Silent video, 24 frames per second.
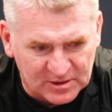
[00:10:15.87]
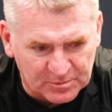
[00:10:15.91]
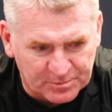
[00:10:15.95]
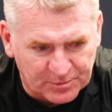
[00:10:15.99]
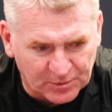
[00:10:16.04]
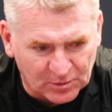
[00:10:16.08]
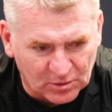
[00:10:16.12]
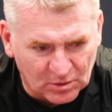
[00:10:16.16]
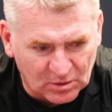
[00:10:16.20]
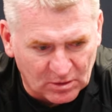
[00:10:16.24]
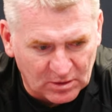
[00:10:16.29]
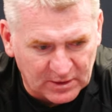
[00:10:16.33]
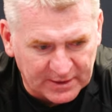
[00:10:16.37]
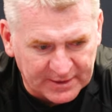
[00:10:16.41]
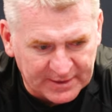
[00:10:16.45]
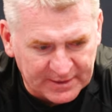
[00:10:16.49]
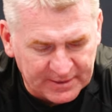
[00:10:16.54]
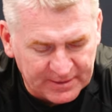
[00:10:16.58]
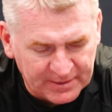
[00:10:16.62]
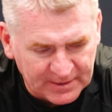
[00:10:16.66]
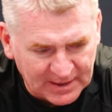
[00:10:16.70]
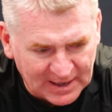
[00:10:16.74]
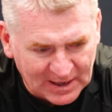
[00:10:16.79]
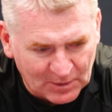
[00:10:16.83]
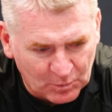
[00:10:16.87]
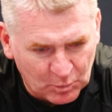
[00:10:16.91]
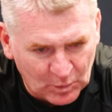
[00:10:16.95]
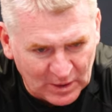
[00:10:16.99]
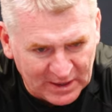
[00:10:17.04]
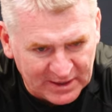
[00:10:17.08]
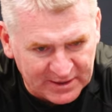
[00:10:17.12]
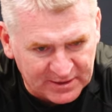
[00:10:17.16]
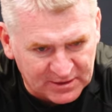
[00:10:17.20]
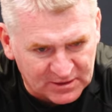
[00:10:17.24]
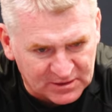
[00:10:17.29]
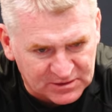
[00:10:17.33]
the ball and our
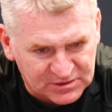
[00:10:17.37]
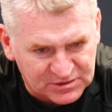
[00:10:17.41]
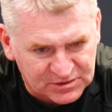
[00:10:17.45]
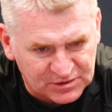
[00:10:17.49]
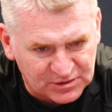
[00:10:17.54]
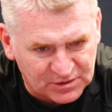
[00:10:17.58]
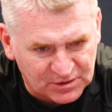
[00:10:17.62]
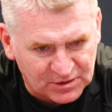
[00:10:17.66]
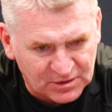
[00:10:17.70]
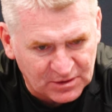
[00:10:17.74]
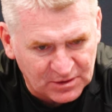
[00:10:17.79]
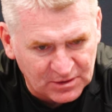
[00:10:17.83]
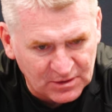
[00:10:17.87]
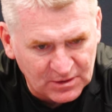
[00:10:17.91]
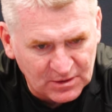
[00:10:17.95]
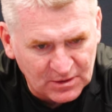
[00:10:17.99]
willingness to